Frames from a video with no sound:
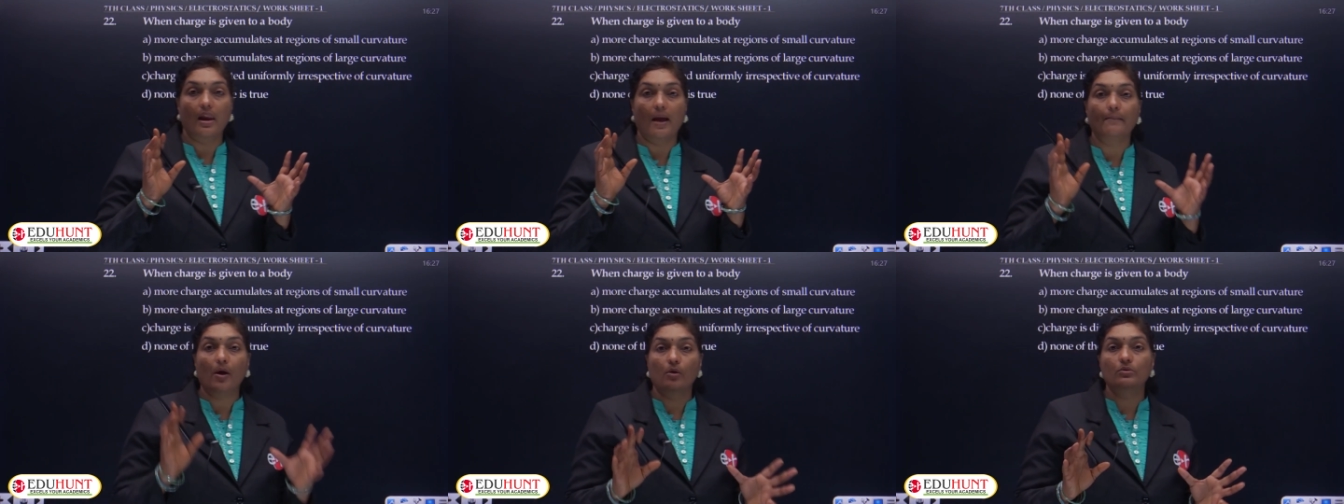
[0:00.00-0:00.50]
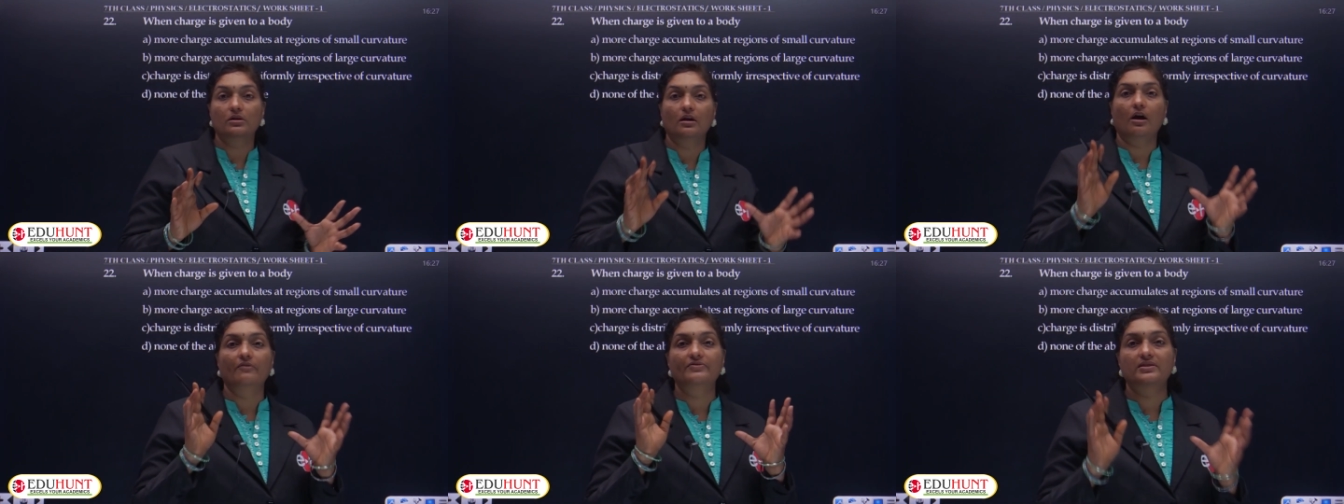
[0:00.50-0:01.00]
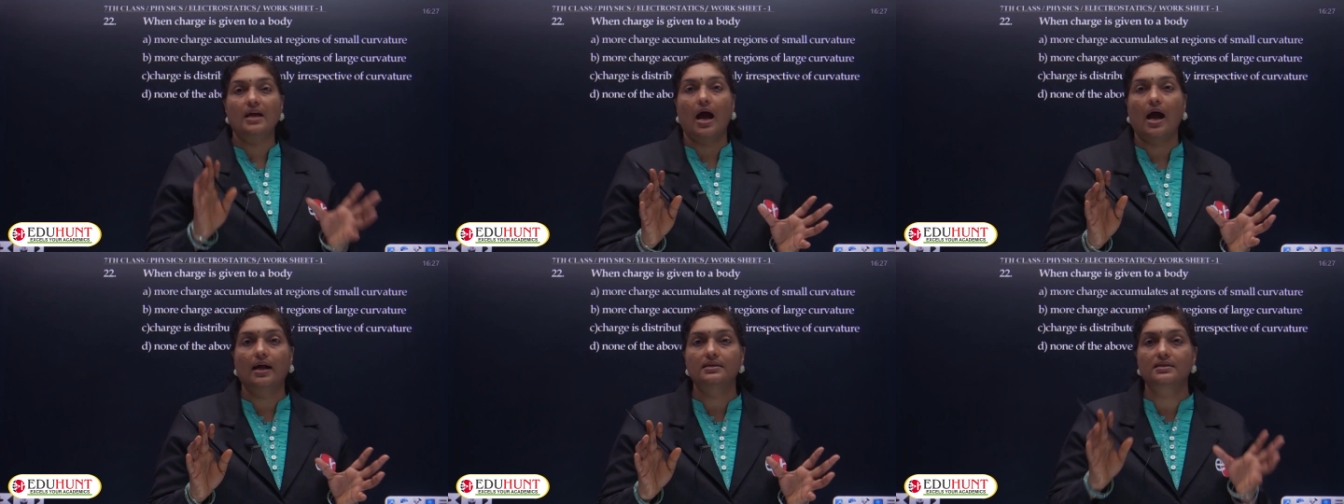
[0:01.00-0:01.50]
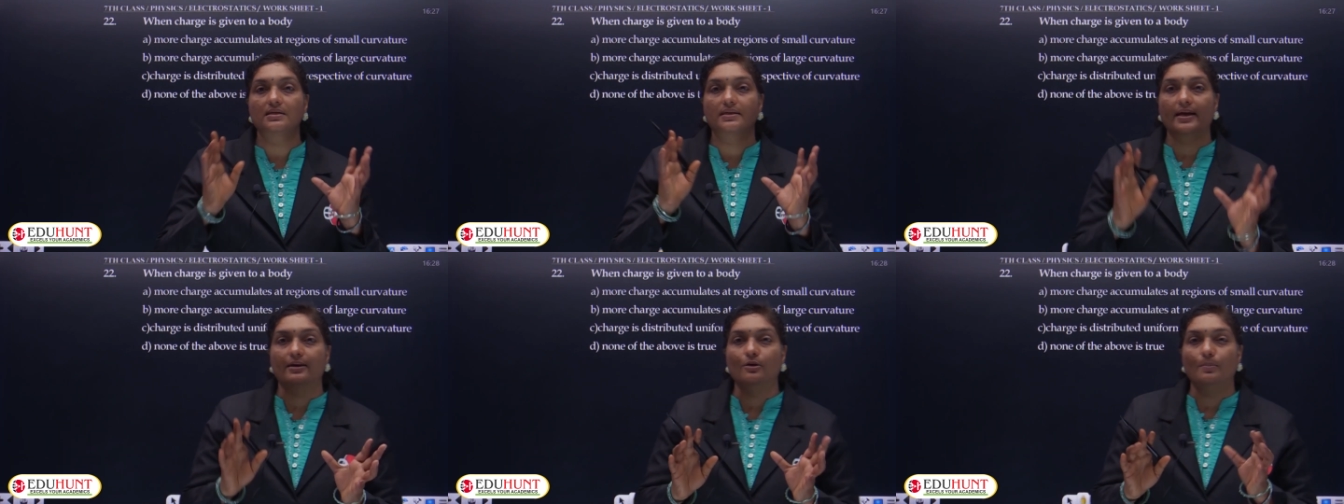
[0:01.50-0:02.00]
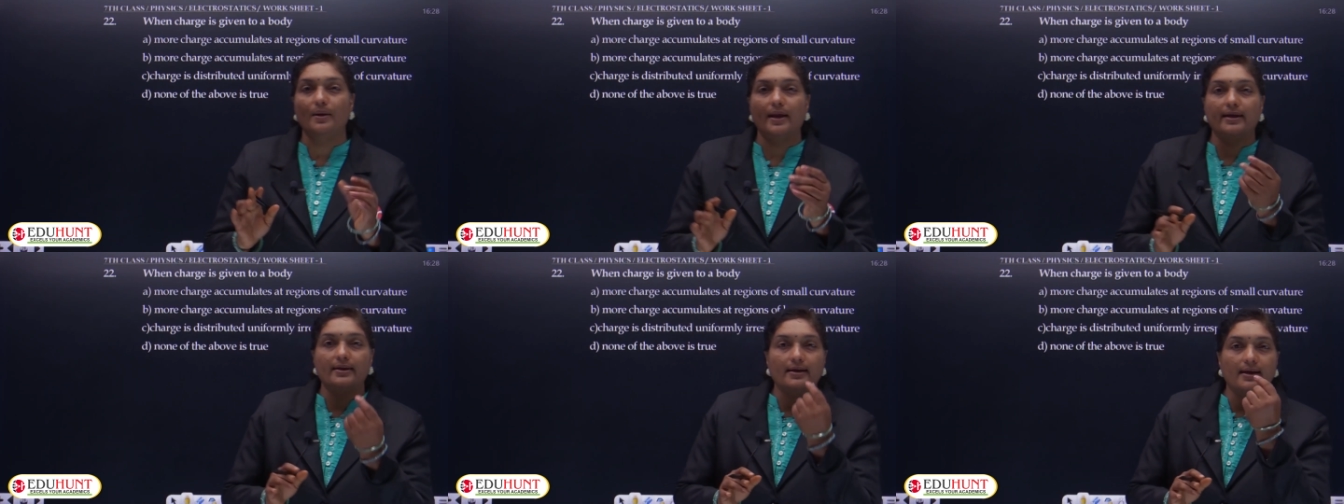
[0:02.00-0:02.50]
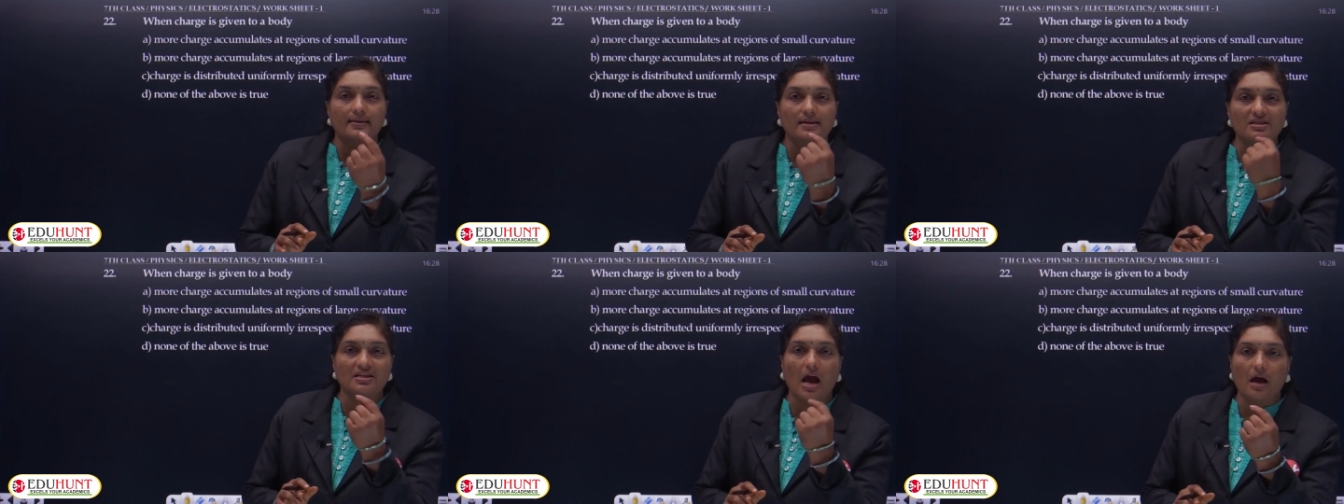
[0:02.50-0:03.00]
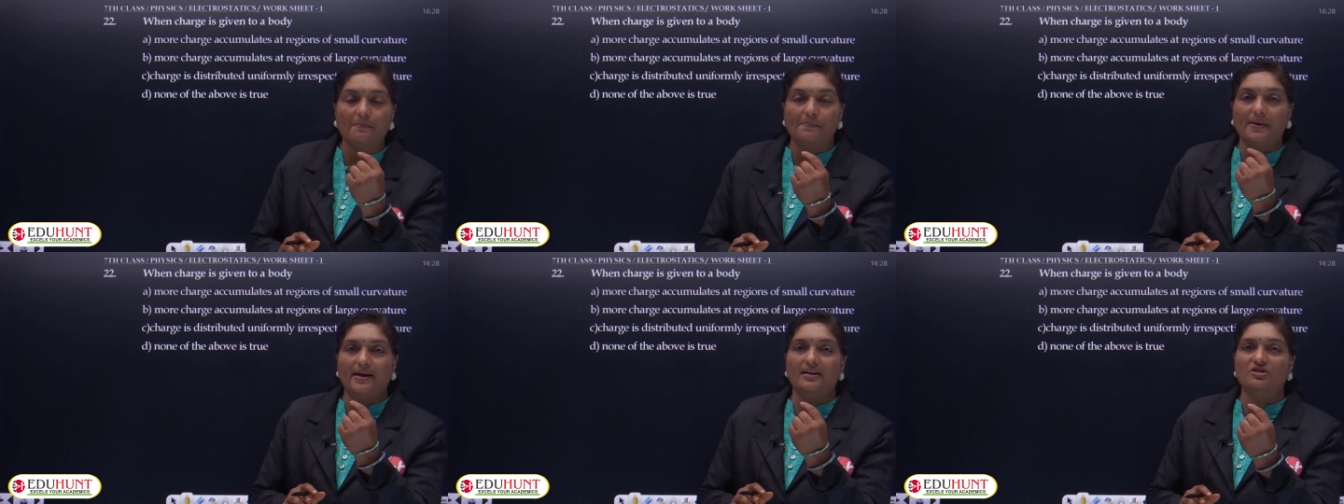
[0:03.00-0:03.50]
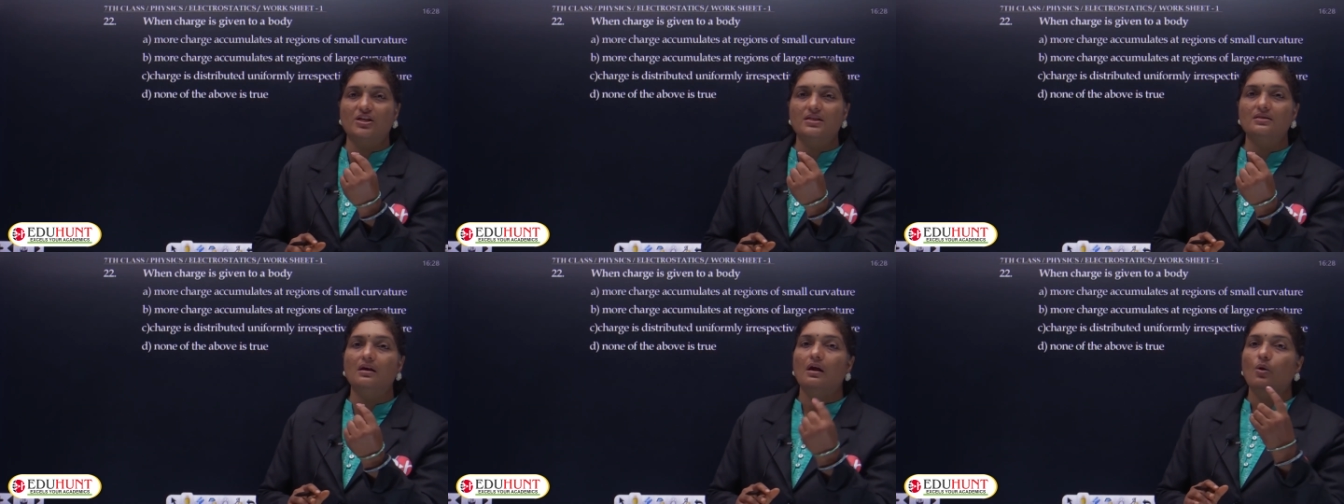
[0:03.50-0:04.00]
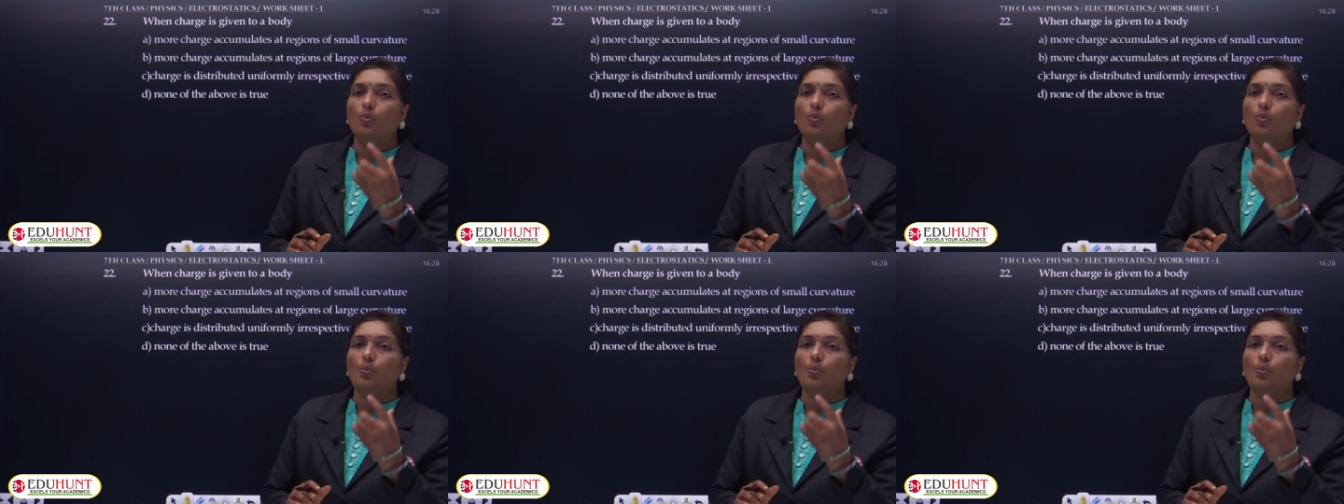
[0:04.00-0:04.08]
amount of charge is accumulated at the sharper edges,